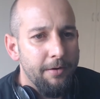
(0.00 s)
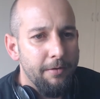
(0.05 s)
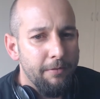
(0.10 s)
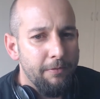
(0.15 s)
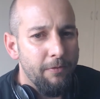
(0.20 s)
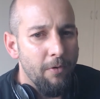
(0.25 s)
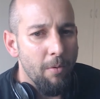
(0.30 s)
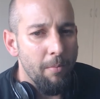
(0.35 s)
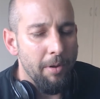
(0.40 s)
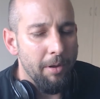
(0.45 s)

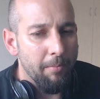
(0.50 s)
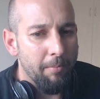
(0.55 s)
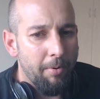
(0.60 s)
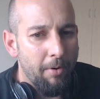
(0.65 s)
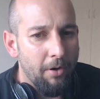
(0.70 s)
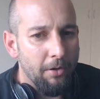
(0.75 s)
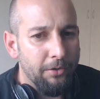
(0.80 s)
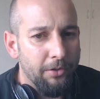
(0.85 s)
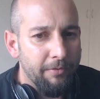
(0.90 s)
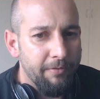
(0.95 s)
forming
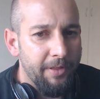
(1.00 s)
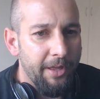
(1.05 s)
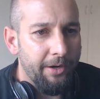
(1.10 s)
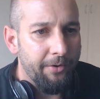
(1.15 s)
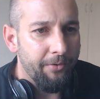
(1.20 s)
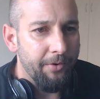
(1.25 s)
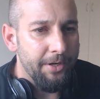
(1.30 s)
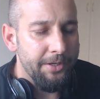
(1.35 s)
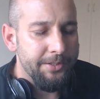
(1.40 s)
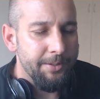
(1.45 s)
part of
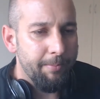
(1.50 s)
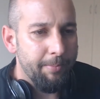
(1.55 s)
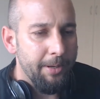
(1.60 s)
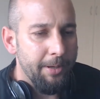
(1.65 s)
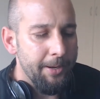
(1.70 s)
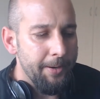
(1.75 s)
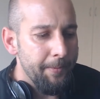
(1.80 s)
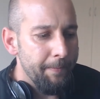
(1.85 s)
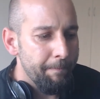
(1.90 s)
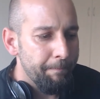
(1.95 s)
that
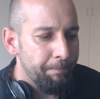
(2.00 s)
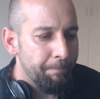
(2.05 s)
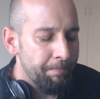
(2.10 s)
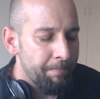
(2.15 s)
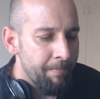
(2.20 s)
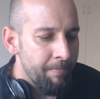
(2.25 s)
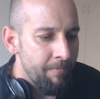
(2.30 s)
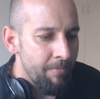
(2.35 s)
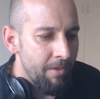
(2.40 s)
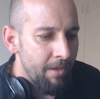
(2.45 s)
recipe.
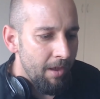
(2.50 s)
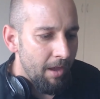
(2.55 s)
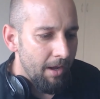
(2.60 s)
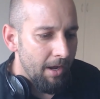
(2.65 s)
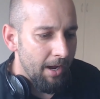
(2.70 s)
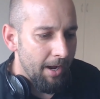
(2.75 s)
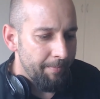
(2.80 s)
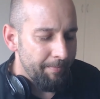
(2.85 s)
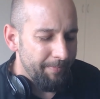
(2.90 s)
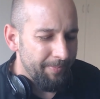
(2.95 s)

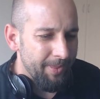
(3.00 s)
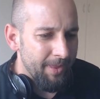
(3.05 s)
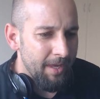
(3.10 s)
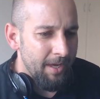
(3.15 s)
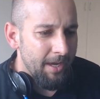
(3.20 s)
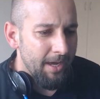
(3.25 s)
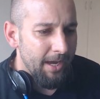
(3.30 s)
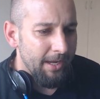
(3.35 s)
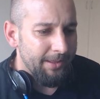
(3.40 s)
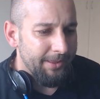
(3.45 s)
Um,
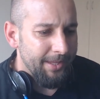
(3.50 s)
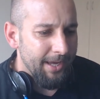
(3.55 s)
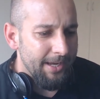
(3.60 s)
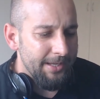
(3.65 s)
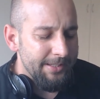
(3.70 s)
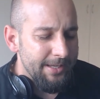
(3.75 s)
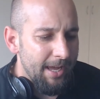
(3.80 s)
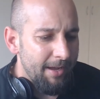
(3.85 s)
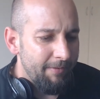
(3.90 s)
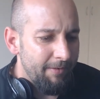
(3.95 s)
it
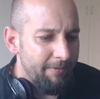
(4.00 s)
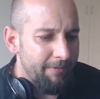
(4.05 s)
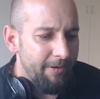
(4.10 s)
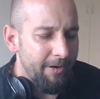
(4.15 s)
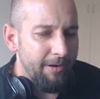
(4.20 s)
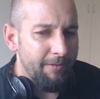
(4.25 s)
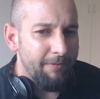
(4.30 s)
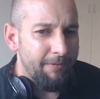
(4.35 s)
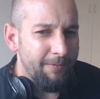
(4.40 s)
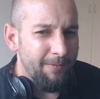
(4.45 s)
does have a
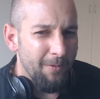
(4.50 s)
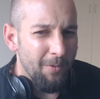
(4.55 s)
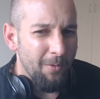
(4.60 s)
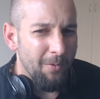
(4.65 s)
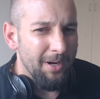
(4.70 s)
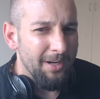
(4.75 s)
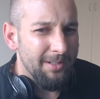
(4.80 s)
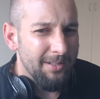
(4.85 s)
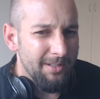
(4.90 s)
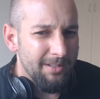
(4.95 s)
very
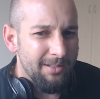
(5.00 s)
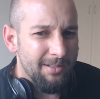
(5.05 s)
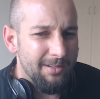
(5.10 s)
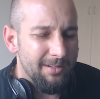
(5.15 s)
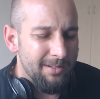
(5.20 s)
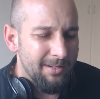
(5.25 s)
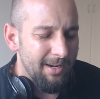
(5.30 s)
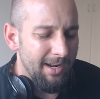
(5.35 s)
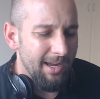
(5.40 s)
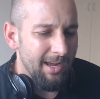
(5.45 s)
forward
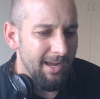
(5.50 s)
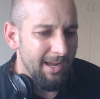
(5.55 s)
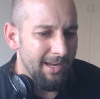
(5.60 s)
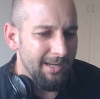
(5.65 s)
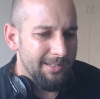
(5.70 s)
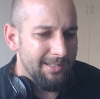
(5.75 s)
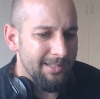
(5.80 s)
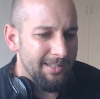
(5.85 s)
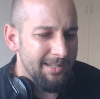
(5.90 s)
uh,